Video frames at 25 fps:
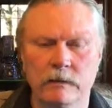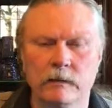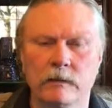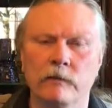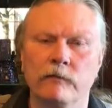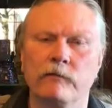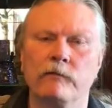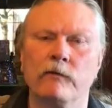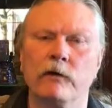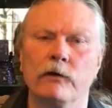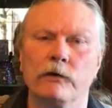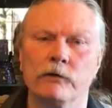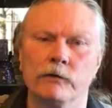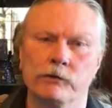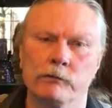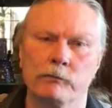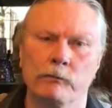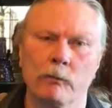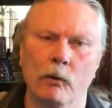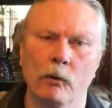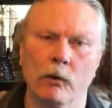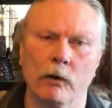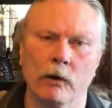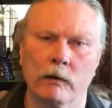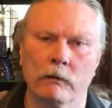the
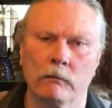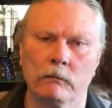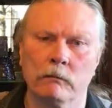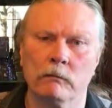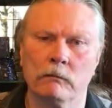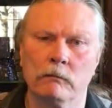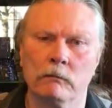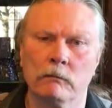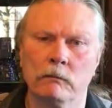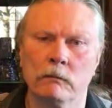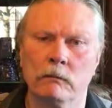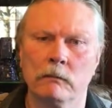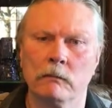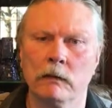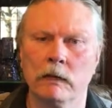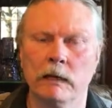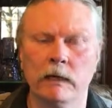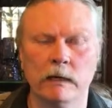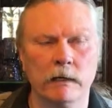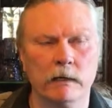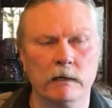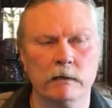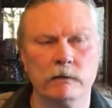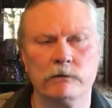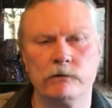firstborn.
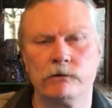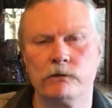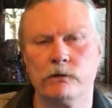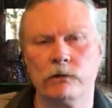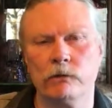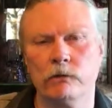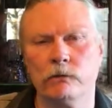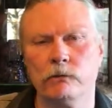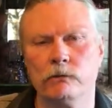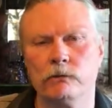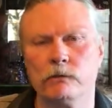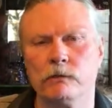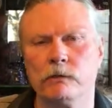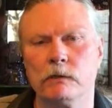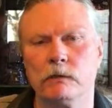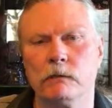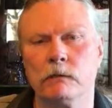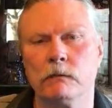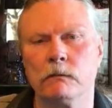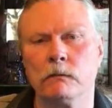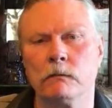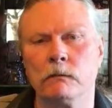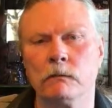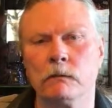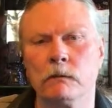He didn't choose
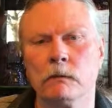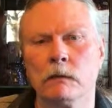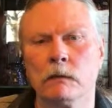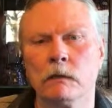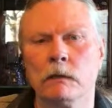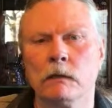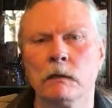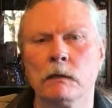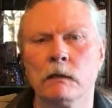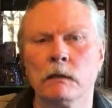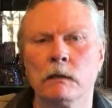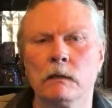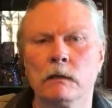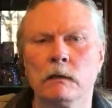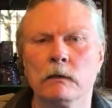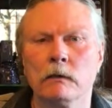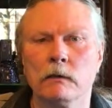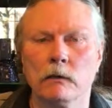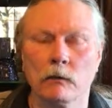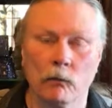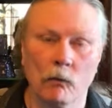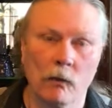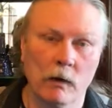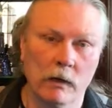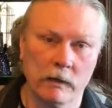
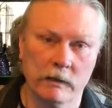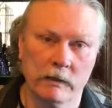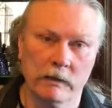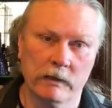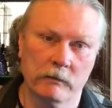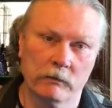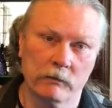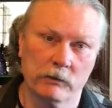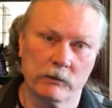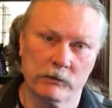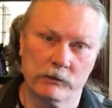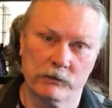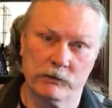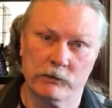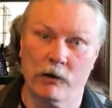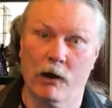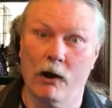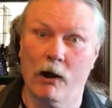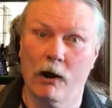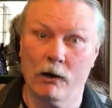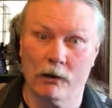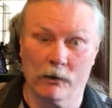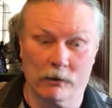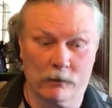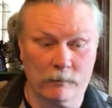the one that was
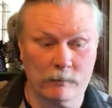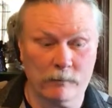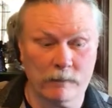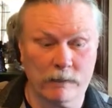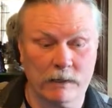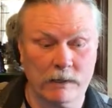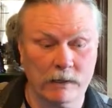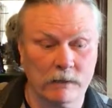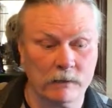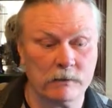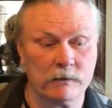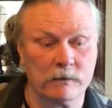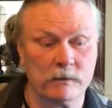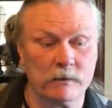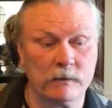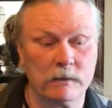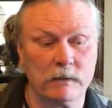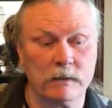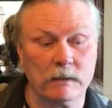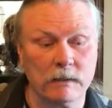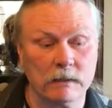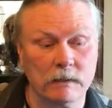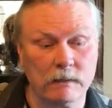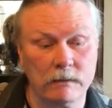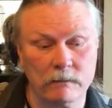taller, because
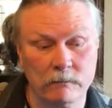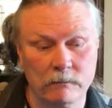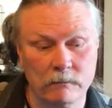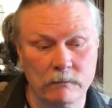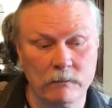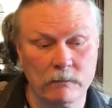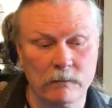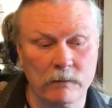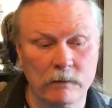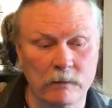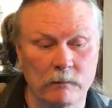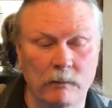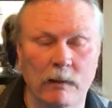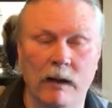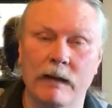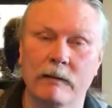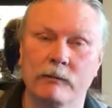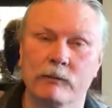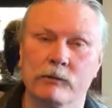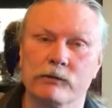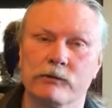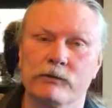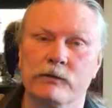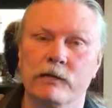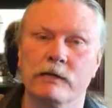the
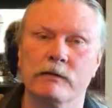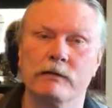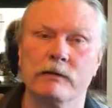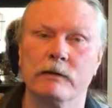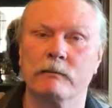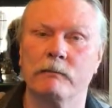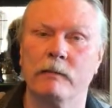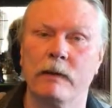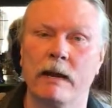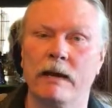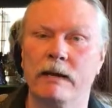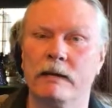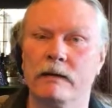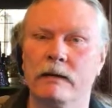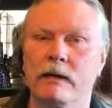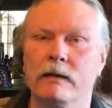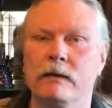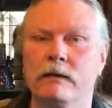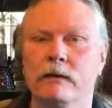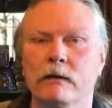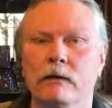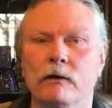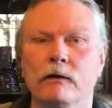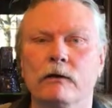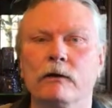Bible said that
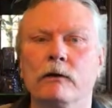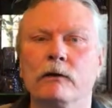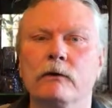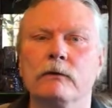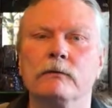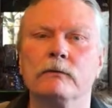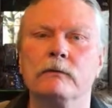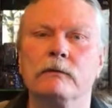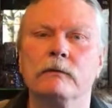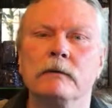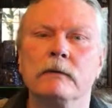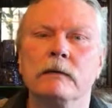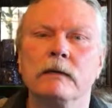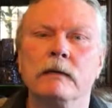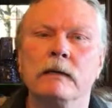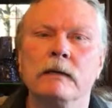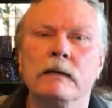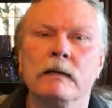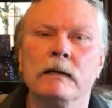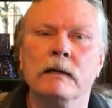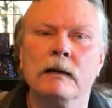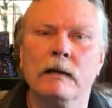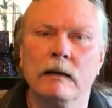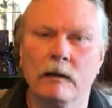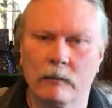
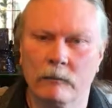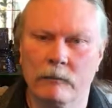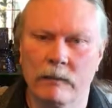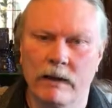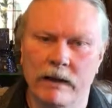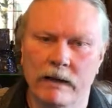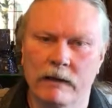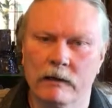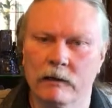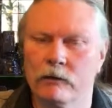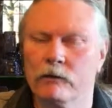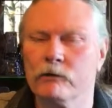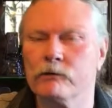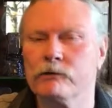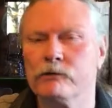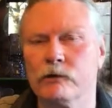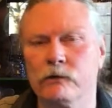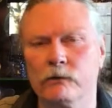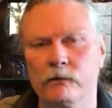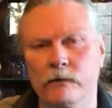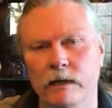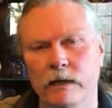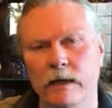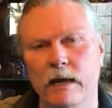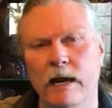a man looks
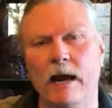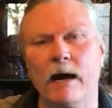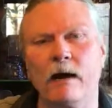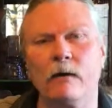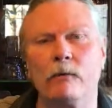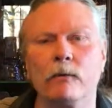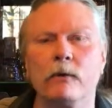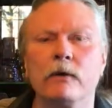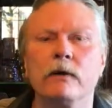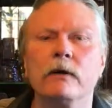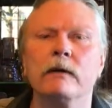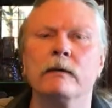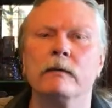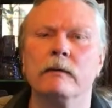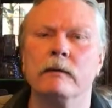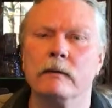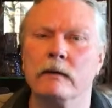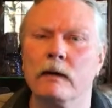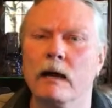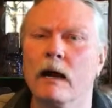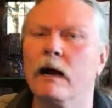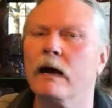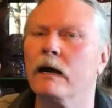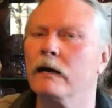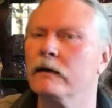on the outward,
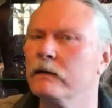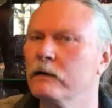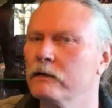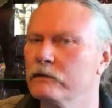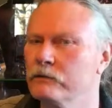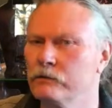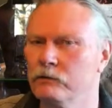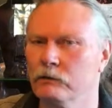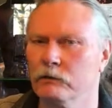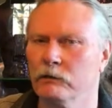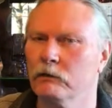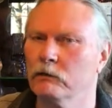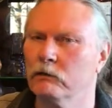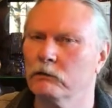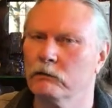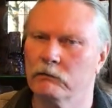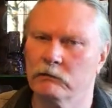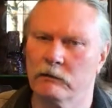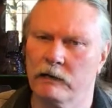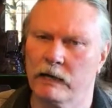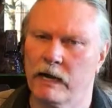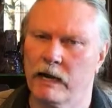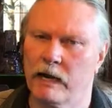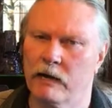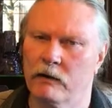and God doesn't look
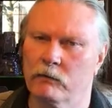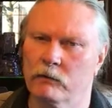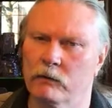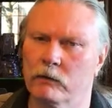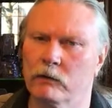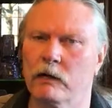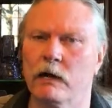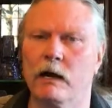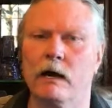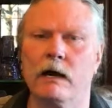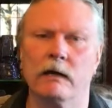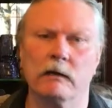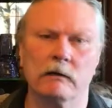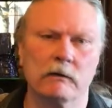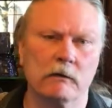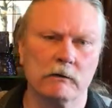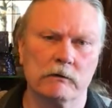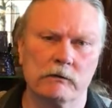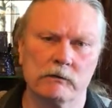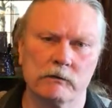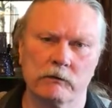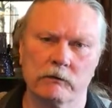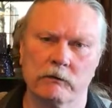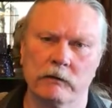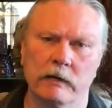on the outward. God
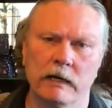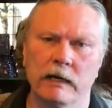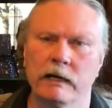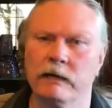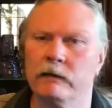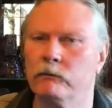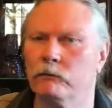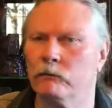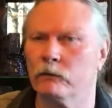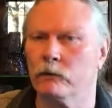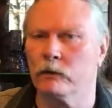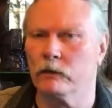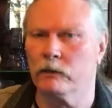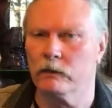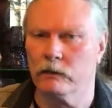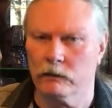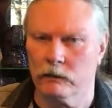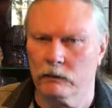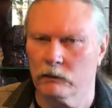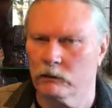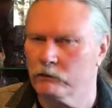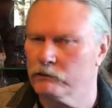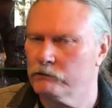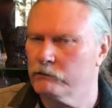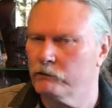looks on the inward,
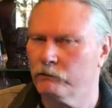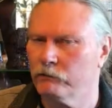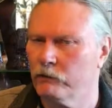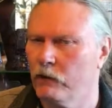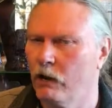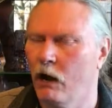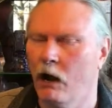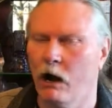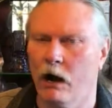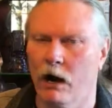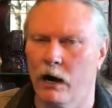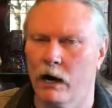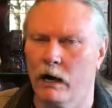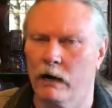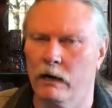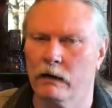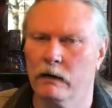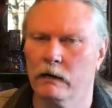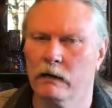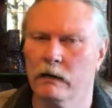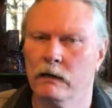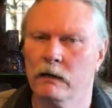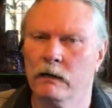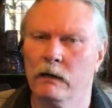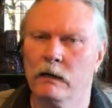looks on the heart
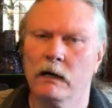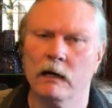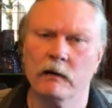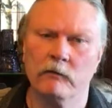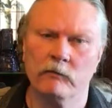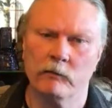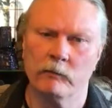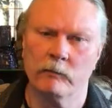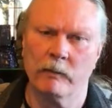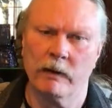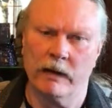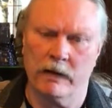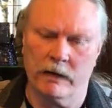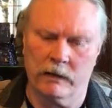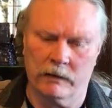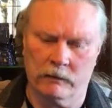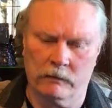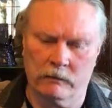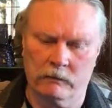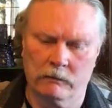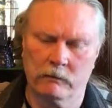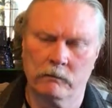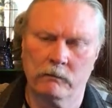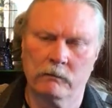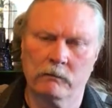of a
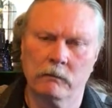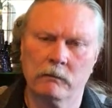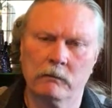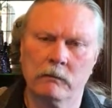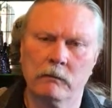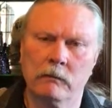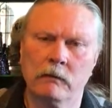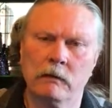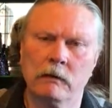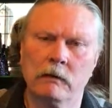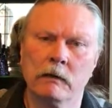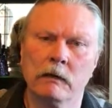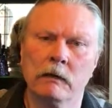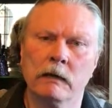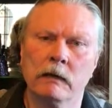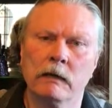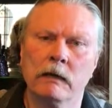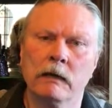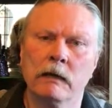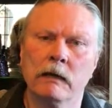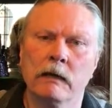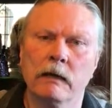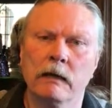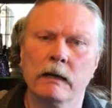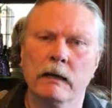man.
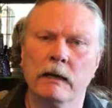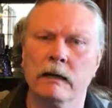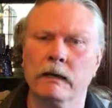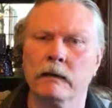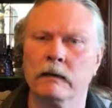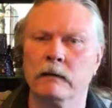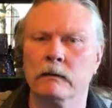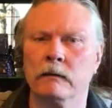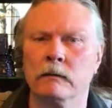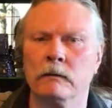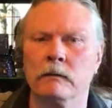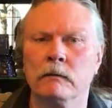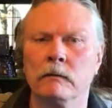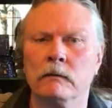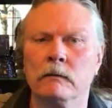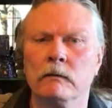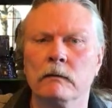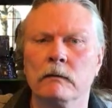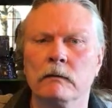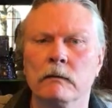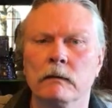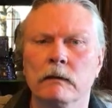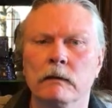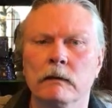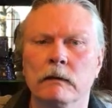And
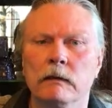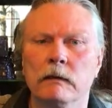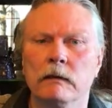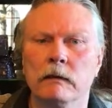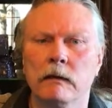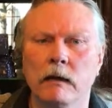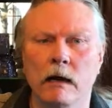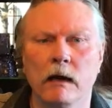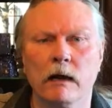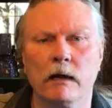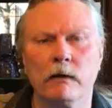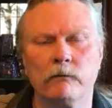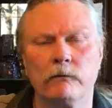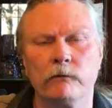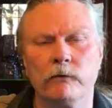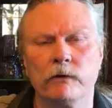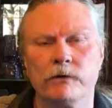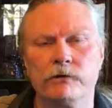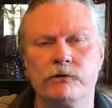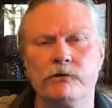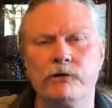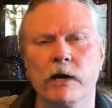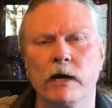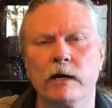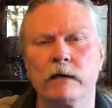God
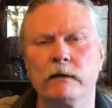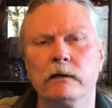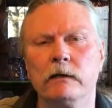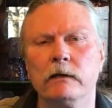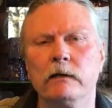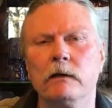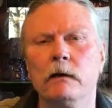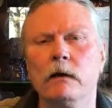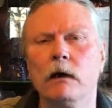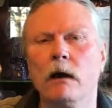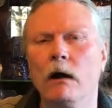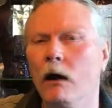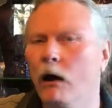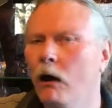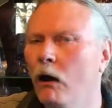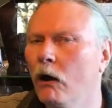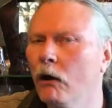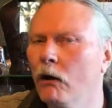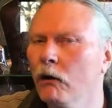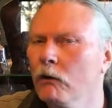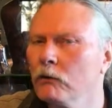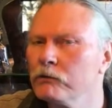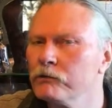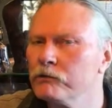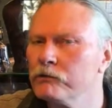rejected
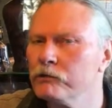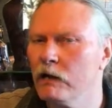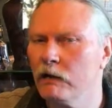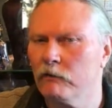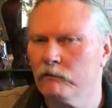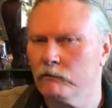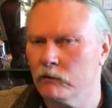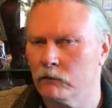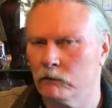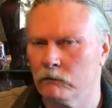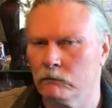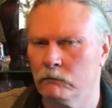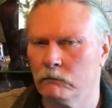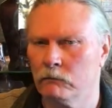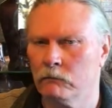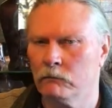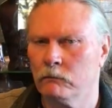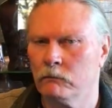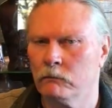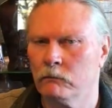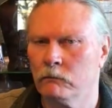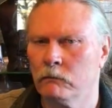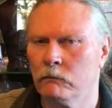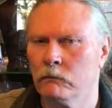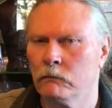all 7
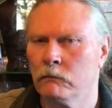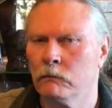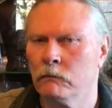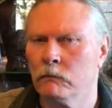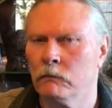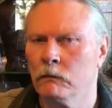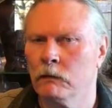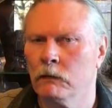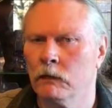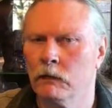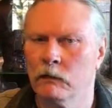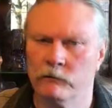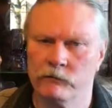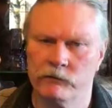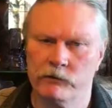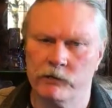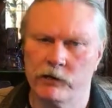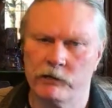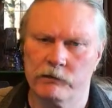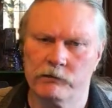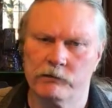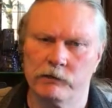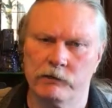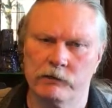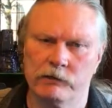of
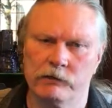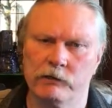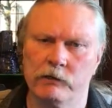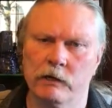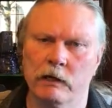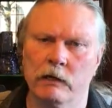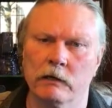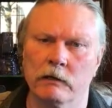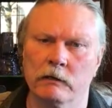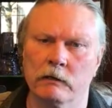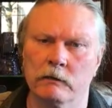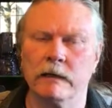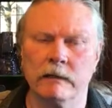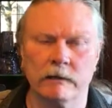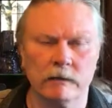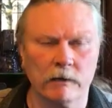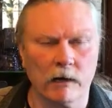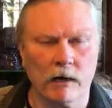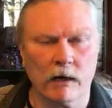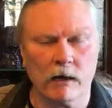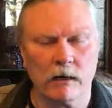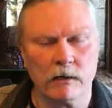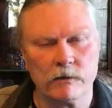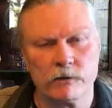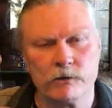Jesse's sons, and
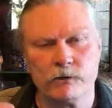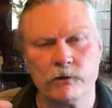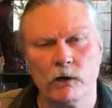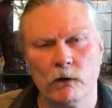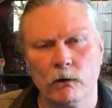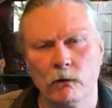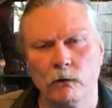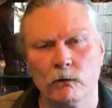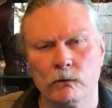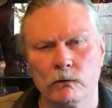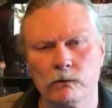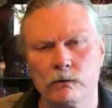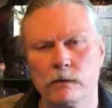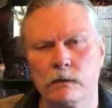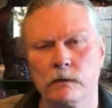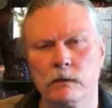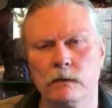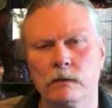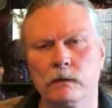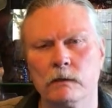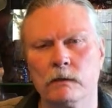God chose